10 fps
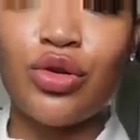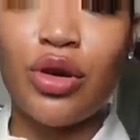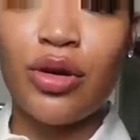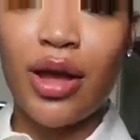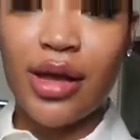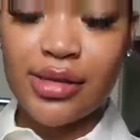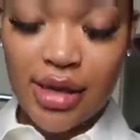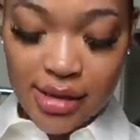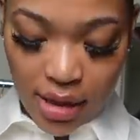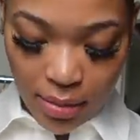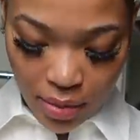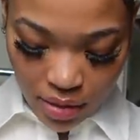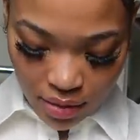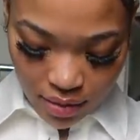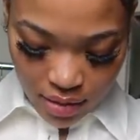you know it has that type
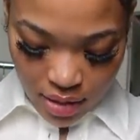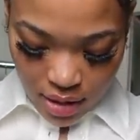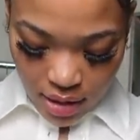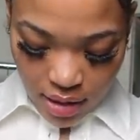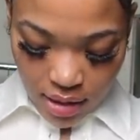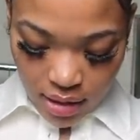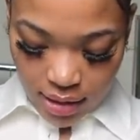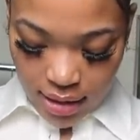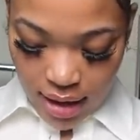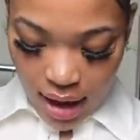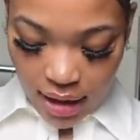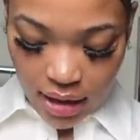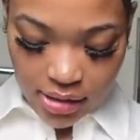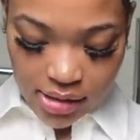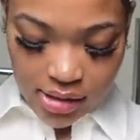of
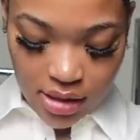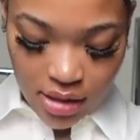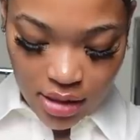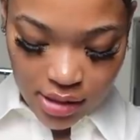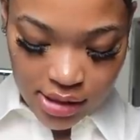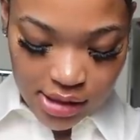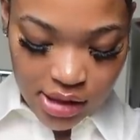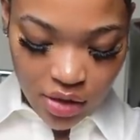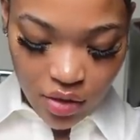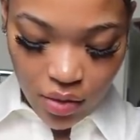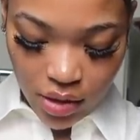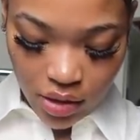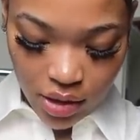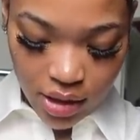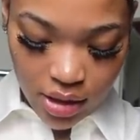knotted detail going
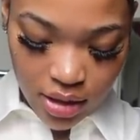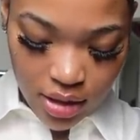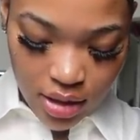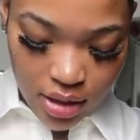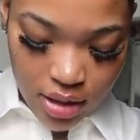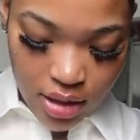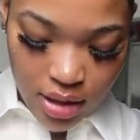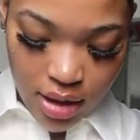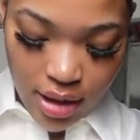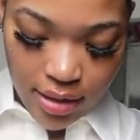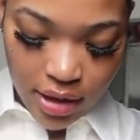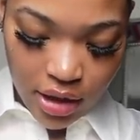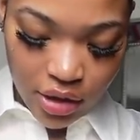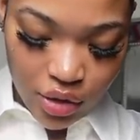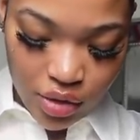on, and
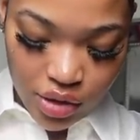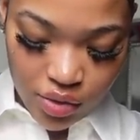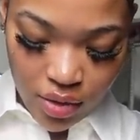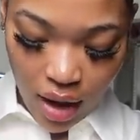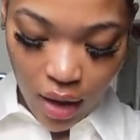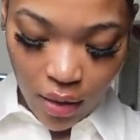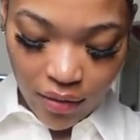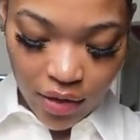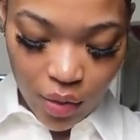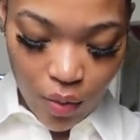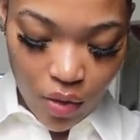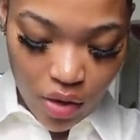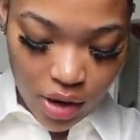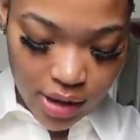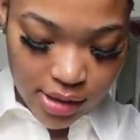then you can do it however you
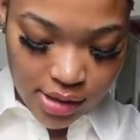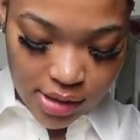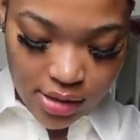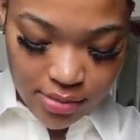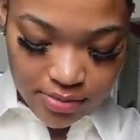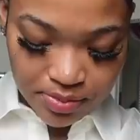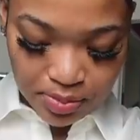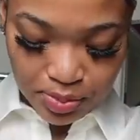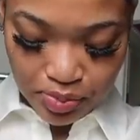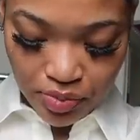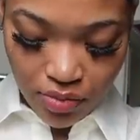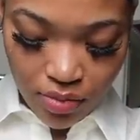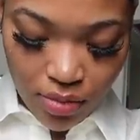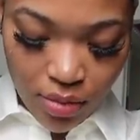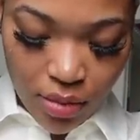want.
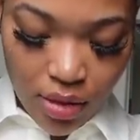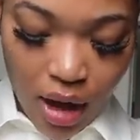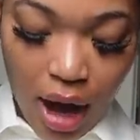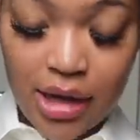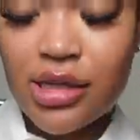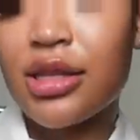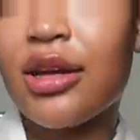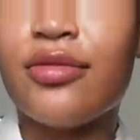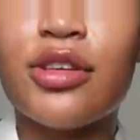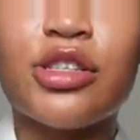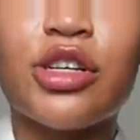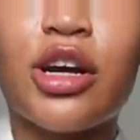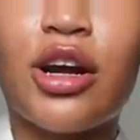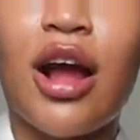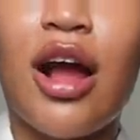I just love this
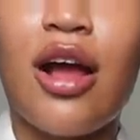shirt.